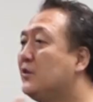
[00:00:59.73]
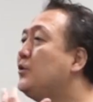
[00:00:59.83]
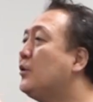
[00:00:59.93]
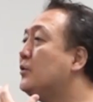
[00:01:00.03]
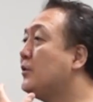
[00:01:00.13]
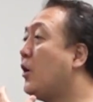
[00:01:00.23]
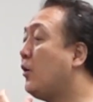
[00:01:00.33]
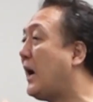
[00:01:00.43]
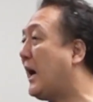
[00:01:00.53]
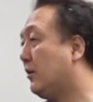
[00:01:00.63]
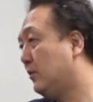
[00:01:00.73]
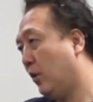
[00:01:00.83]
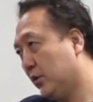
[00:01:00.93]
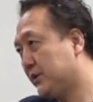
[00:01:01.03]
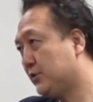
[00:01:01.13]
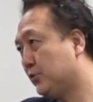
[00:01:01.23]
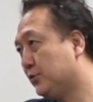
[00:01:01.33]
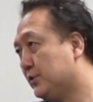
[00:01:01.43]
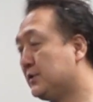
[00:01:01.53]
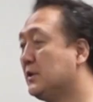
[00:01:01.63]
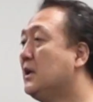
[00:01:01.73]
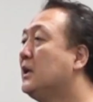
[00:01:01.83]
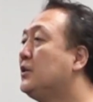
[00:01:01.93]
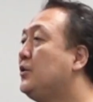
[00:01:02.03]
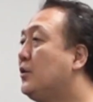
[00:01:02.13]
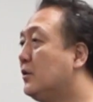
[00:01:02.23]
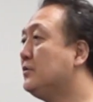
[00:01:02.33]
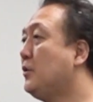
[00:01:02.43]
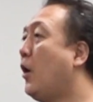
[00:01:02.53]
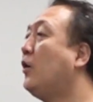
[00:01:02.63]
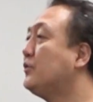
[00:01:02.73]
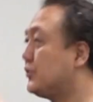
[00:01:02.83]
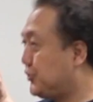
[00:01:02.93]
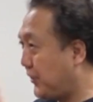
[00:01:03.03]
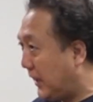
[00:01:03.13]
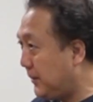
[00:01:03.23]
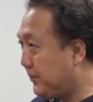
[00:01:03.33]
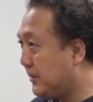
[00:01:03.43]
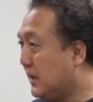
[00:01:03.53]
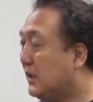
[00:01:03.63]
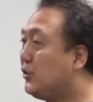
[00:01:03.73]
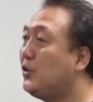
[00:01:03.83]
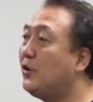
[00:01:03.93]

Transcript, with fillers: you don't know how long is tooth, you don't know the shape, you